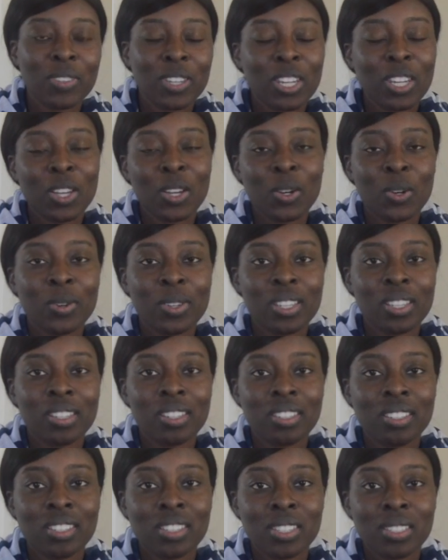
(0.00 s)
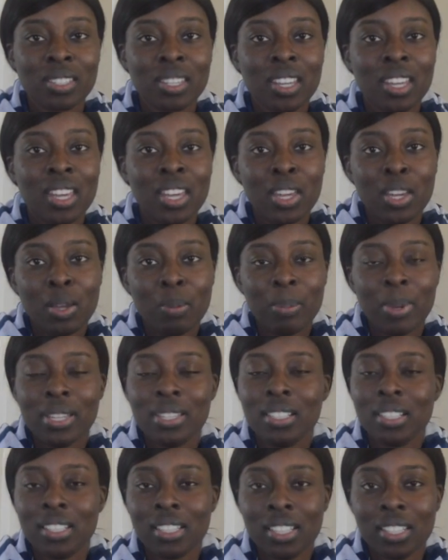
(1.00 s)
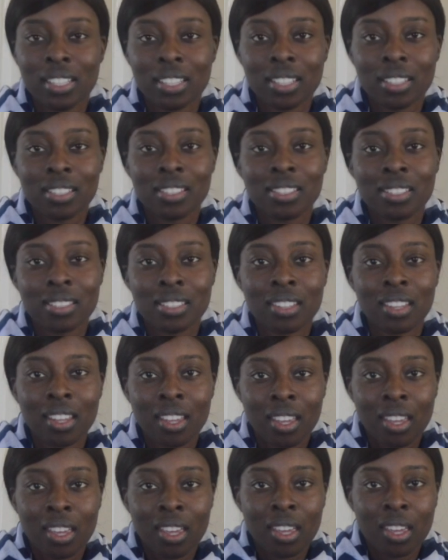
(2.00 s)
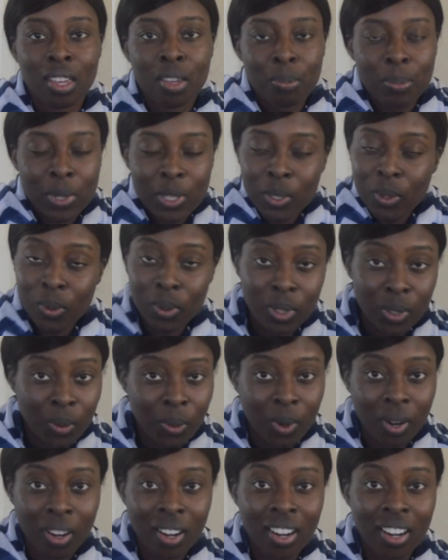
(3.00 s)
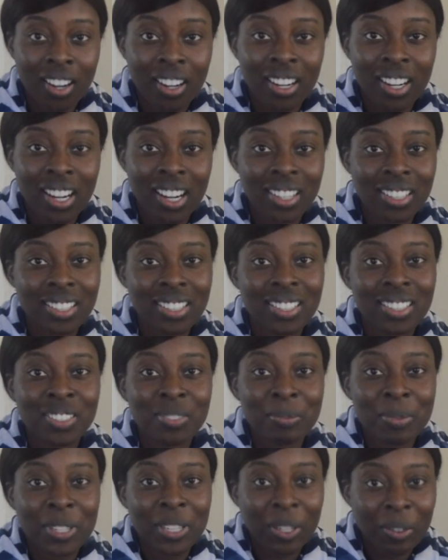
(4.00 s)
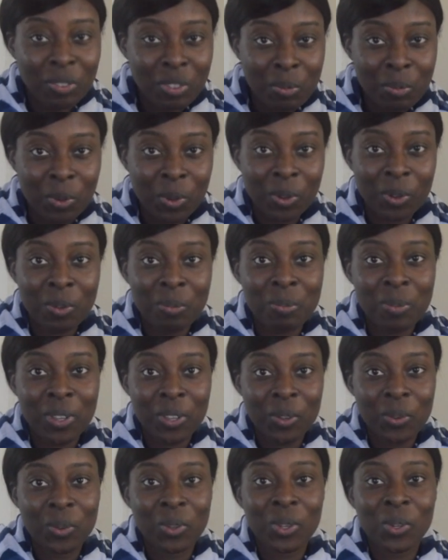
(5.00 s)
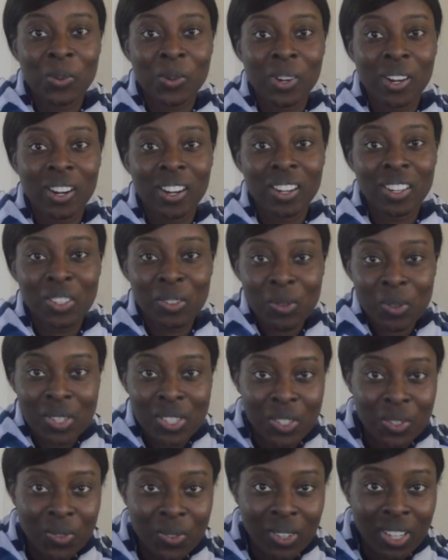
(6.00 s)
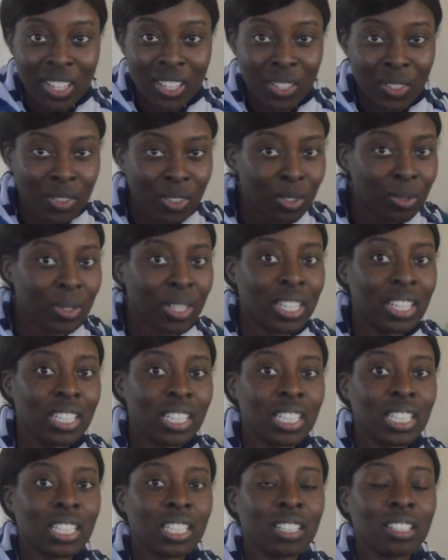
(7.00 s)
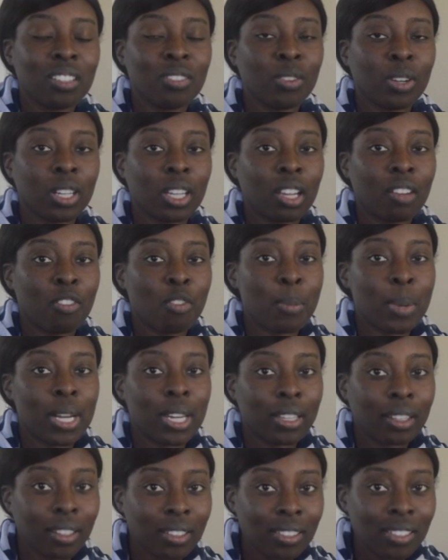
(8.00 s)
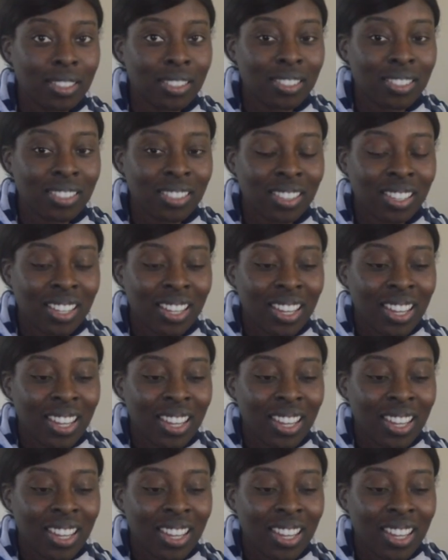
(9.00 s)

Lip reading: video is basically this: be who you are and be comfortable in being who you are. You are different, you're unique, you're not like everybody else,